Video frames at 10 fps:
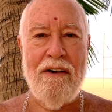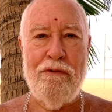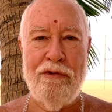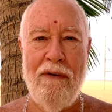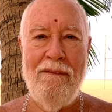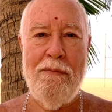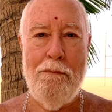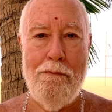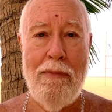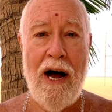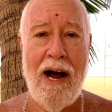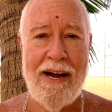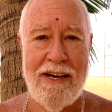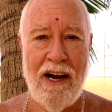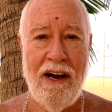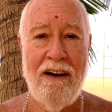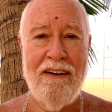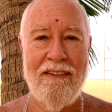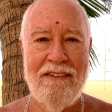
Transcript: from Maya,